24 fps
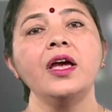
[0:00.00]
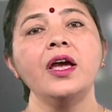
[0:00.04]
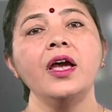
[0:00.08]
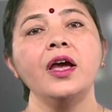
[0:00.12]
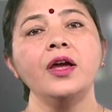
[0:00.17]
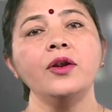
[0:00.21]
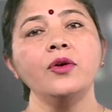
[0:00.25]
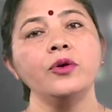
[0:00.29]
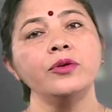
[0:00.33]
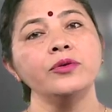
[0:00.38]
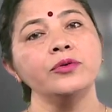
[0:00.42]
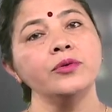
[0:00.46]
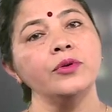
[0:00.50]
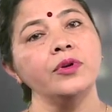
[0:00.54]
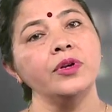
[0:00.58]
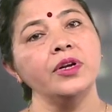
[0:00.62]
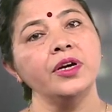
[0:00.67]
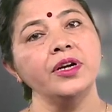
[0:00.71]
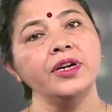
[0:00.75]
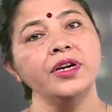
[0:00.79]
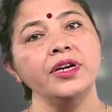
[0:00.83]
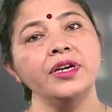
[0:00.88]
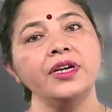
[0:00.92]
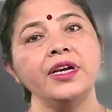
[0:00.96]
and also
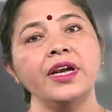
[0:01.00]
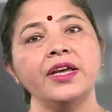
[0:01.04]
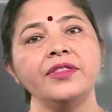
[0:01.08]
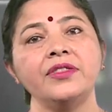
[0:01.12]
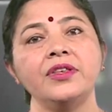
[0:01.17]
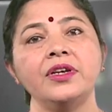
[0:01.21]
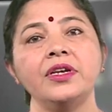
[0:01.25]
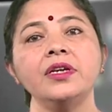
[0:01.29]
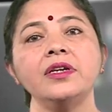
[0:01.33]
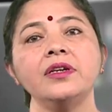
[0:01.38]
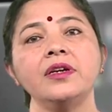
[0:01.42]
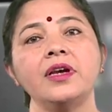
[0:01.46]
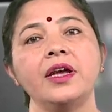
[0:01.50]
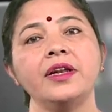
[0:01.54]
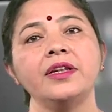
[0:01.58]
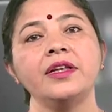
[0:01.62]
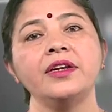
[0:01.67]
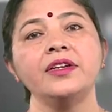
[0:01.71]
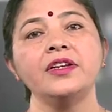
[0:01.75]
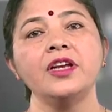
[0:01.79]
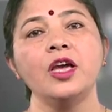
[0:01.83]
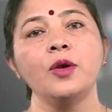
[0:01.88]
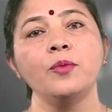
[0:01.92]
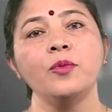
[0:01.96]
learned gathering at
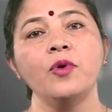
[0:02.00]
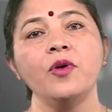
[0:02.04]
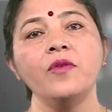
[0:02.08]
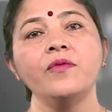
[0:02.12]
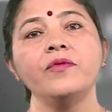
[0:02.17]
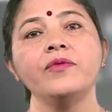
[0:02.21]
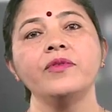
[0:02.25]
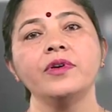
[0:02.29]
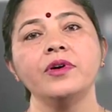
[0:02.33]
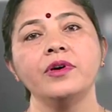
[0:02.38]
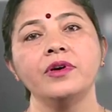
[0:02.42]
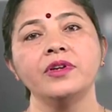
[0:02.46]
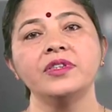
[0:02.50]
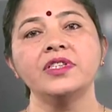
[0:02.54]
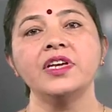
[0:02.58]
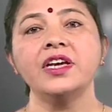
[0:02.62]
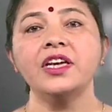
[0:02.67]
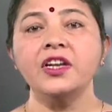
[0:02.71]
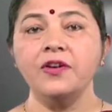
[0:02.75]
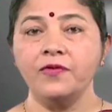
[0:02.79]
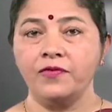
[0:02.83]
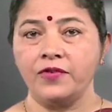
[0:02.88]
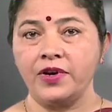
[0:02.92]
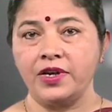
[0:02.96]
the time of uh,
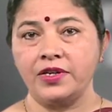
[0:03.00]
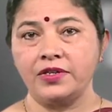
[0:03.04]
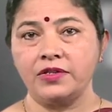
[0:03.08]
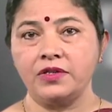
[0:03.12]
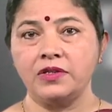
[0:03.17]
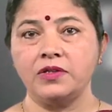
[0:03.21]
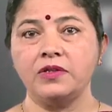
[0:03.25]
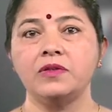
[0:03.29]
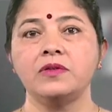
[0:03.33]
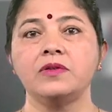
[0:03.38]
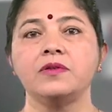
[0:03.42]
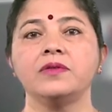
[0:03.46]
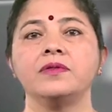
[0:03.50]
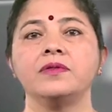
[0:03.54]
sacrifices.